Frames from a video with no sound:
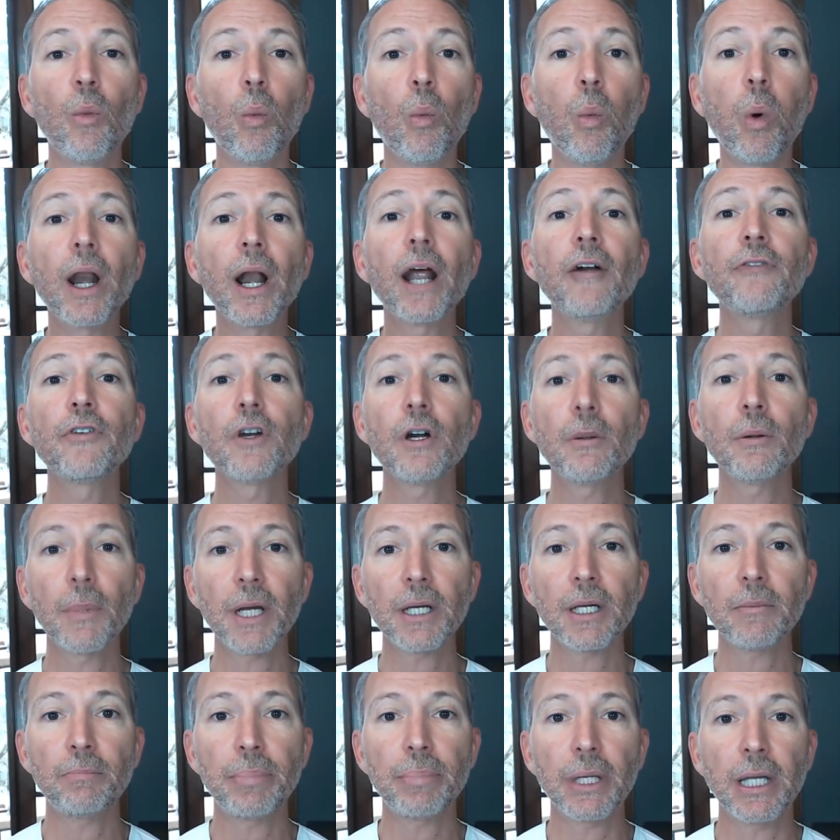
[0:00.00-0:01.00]
whatever it
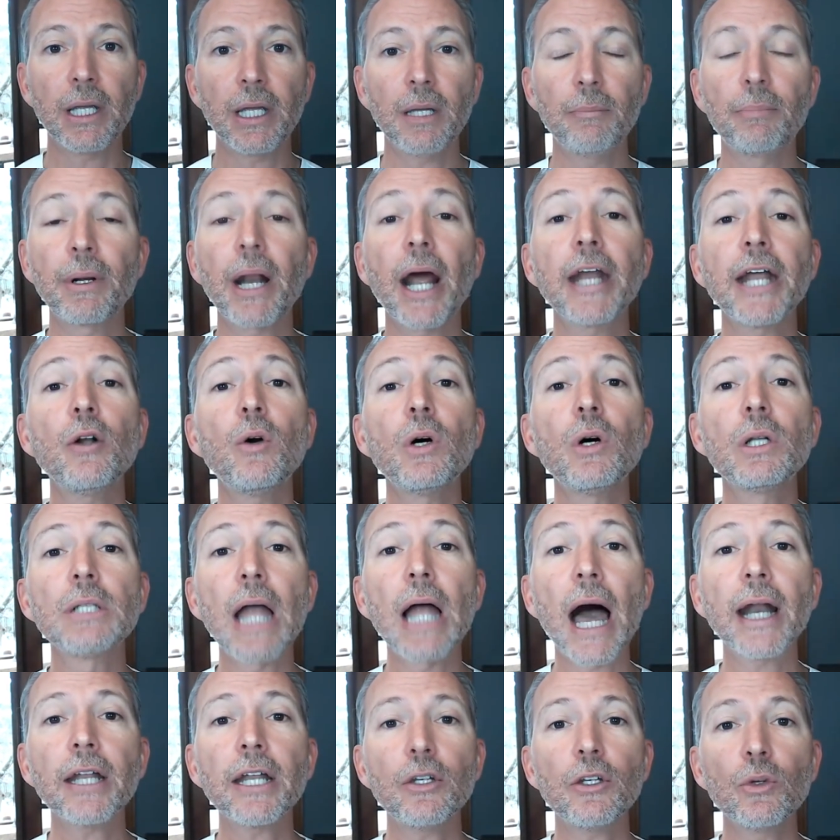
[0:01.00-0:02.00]
might be, but I know a
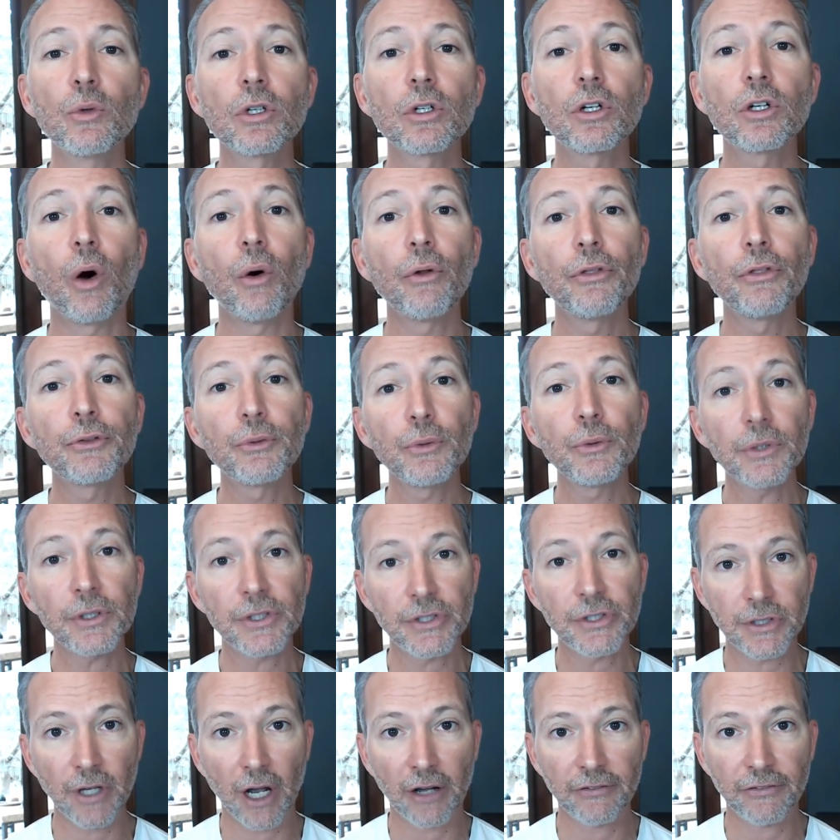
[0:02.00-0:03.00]
lot of you are going through
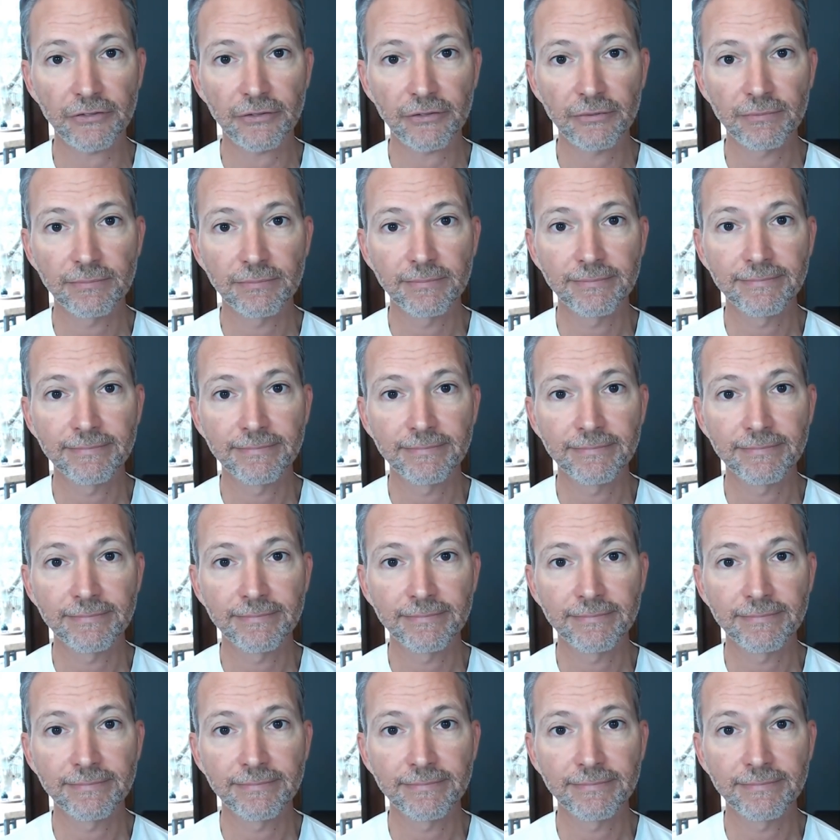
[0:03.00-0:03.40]
this stuff.